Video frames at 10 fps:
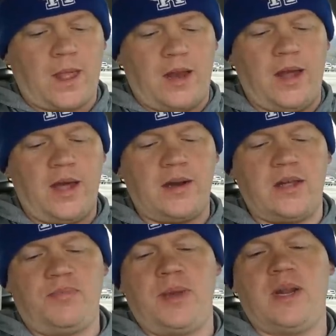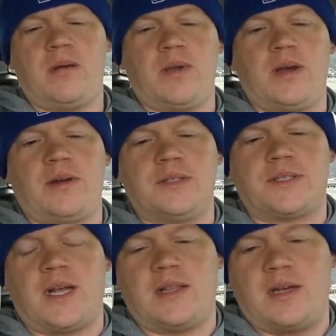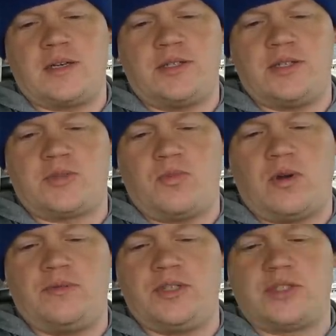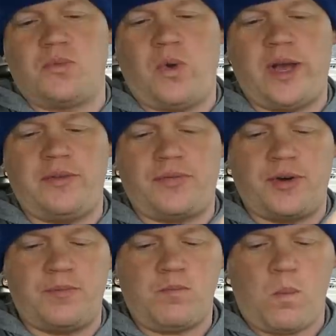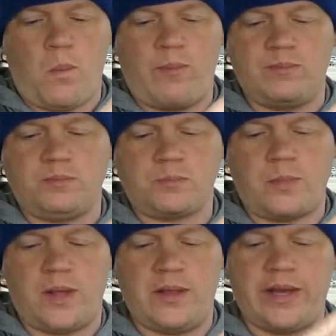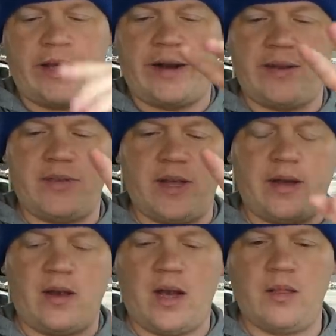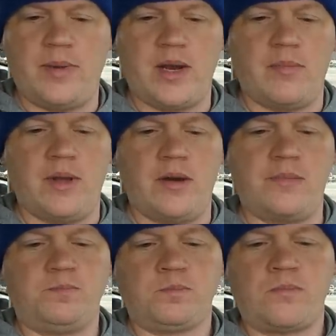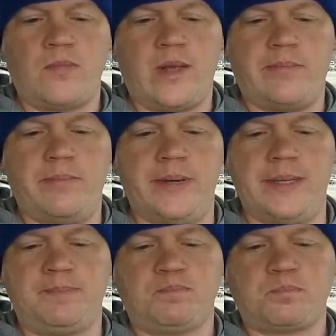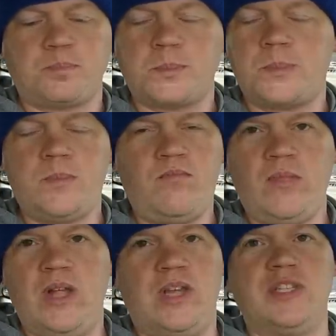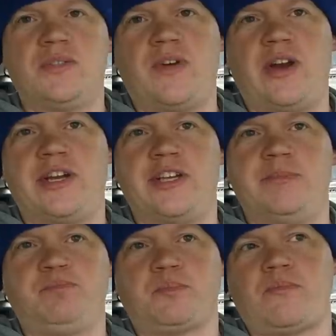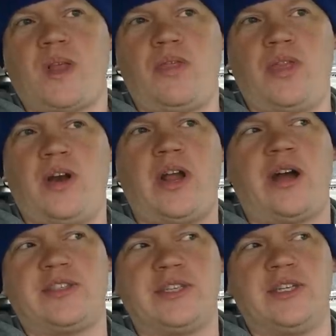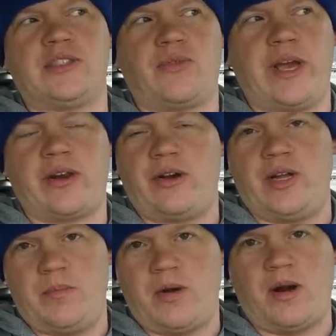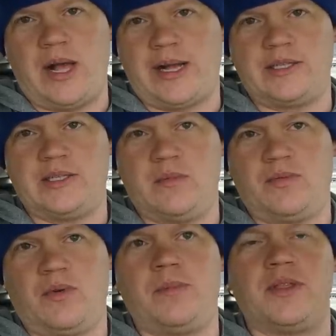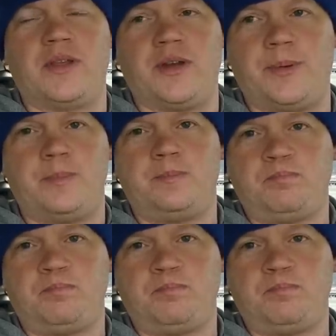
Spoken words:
not enough peanut butter inside there. It's just more of just a wafer. They kind of left out a lot of the peanut butter, but these are very good. They're not as good as a regular Nutty bar, like I said before, but they're